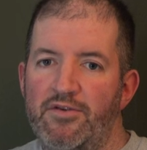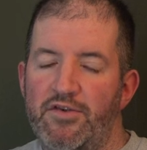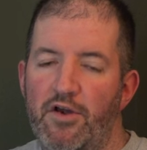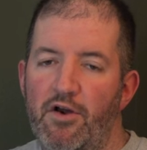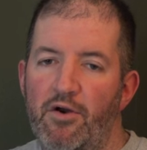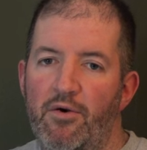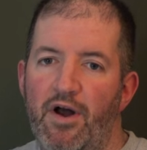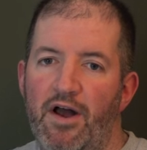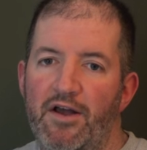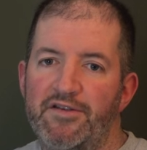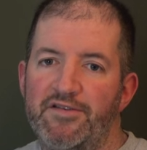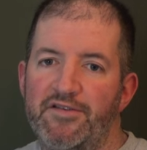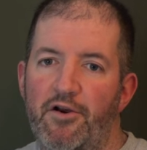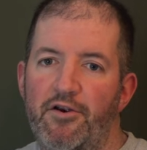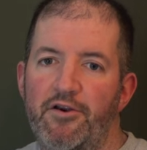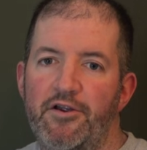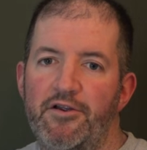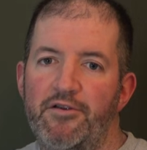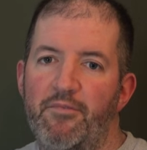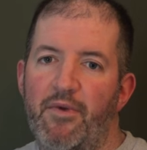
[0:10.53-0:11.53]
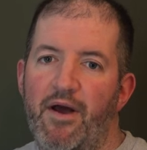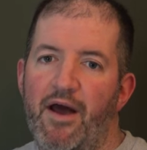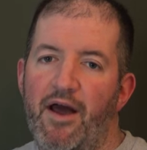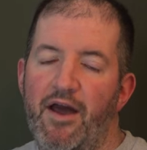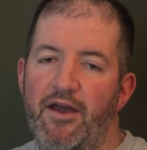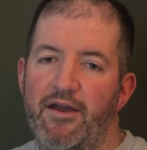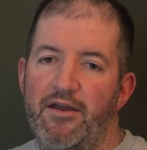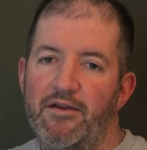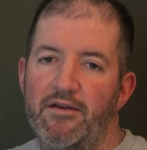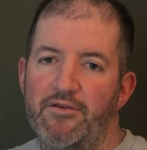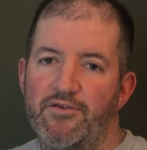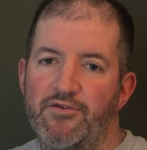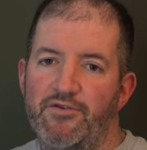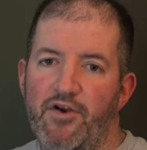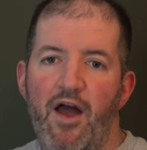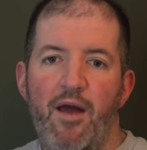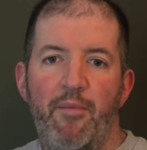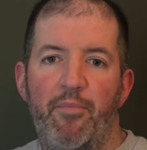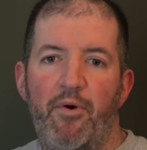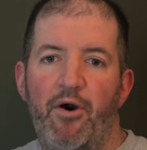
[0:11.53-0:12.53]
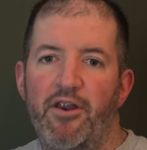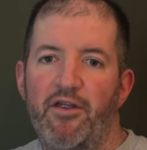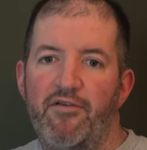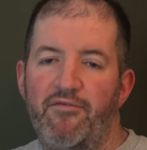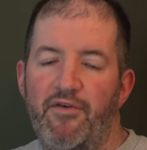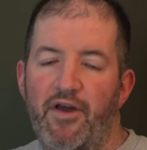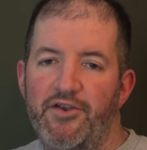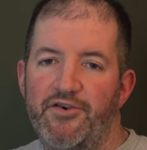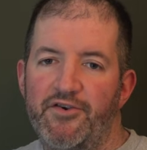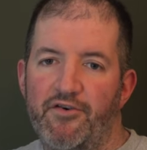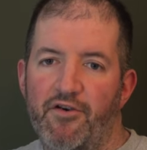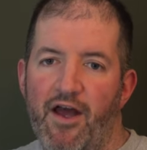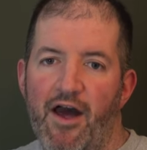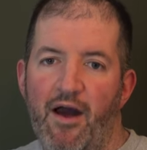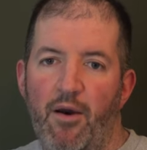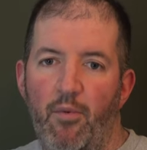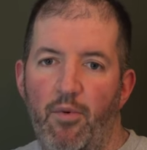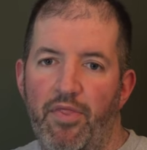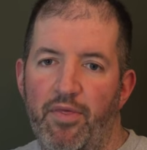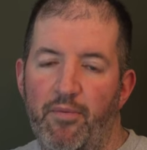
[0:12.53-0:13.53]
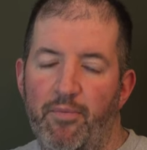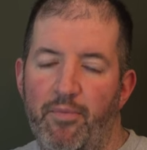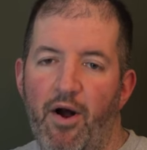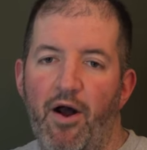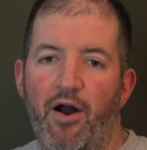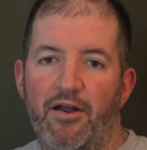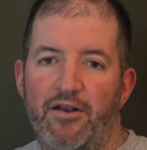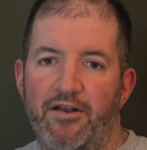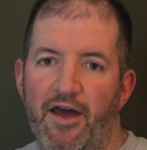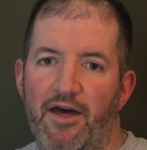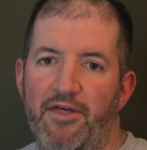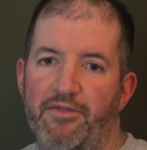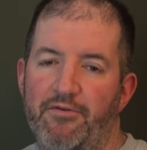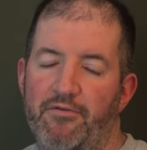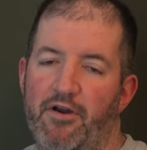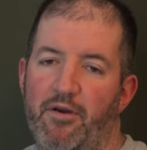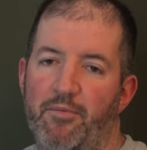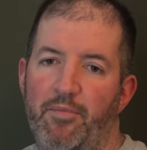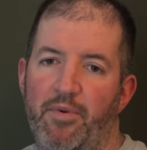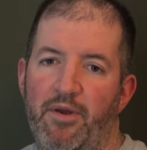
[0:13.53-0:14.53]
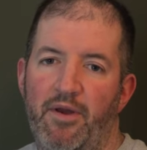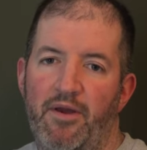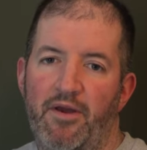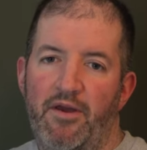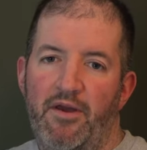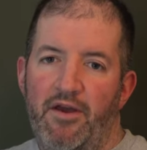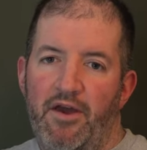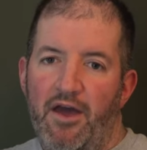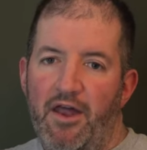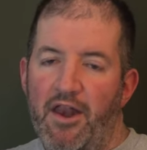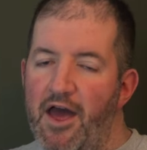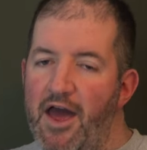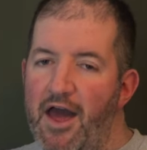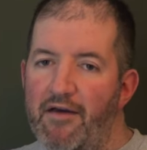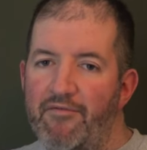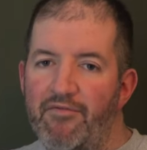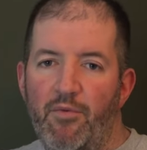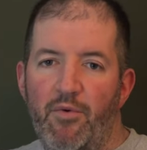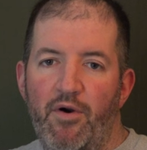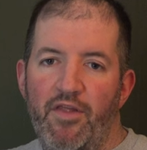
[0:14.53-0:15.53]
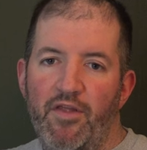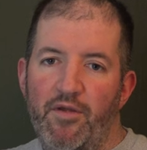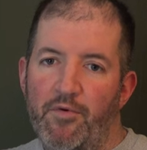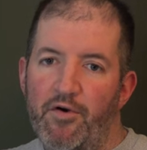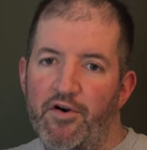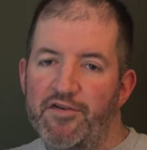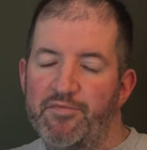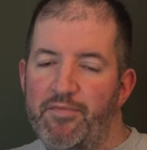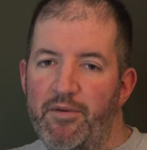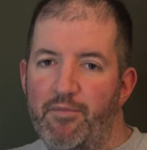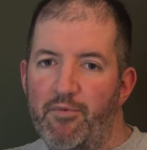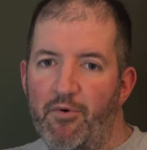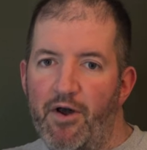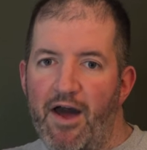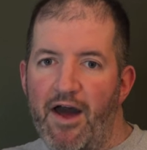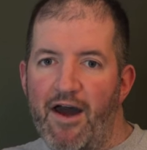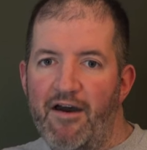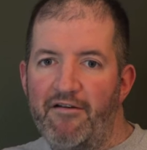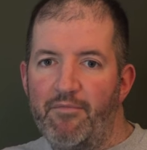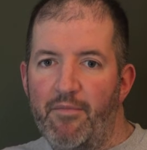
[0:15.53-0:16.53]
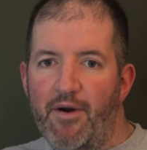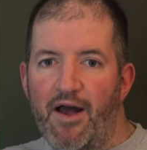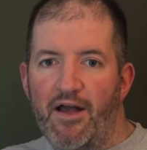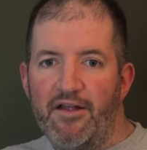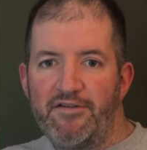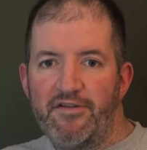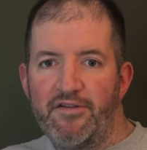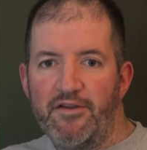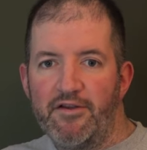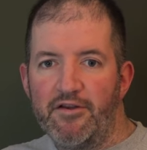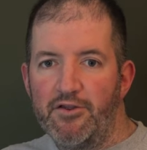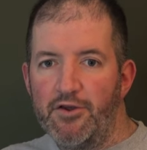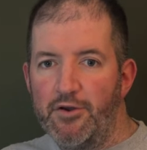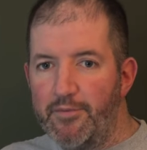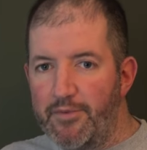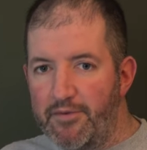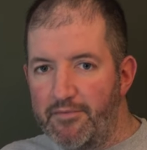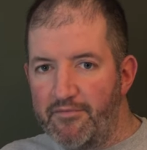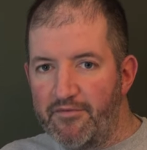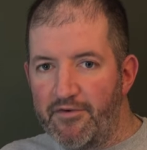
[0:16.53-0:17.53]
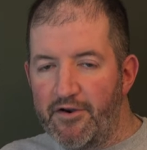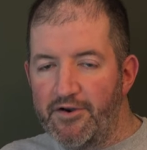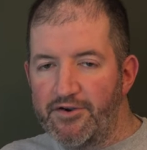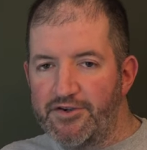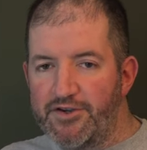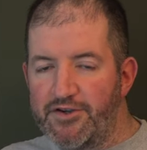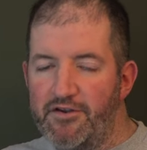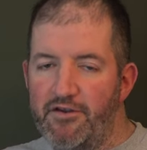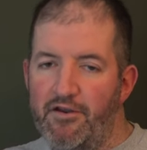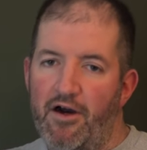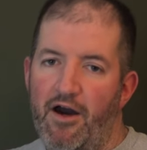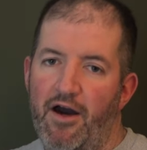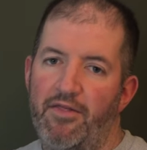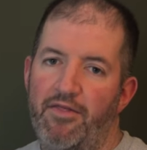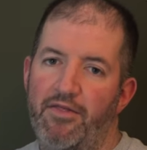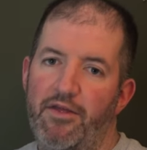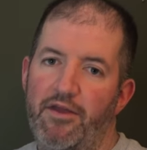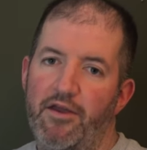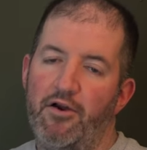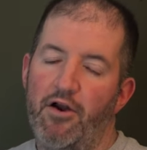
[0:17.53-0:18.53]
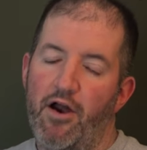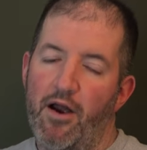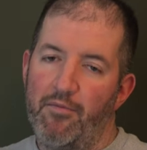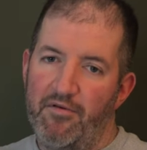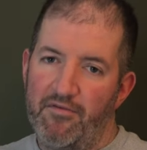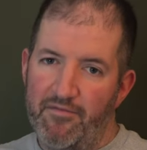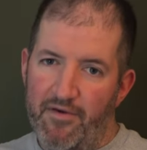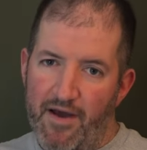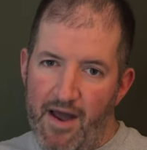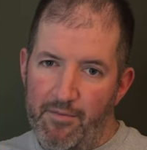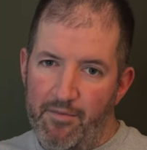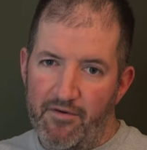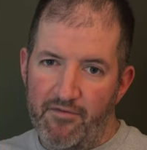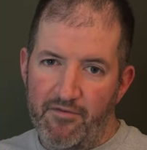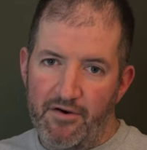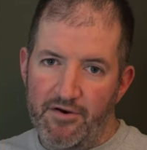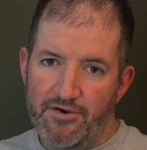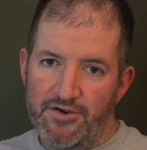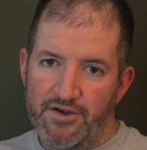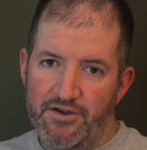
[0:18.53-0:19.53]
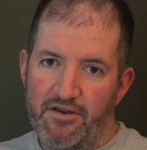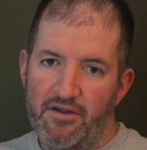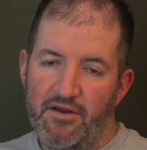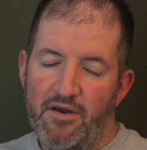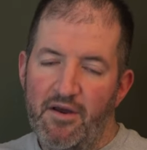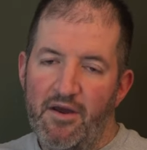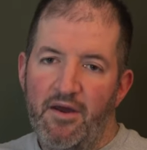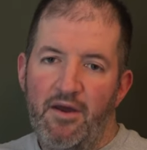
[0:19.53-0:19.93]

So I started my tripod adventure out with the Bog Deathgrip. And I have the one that most people have. Mine's the aluminum version, not the carbon fiber version.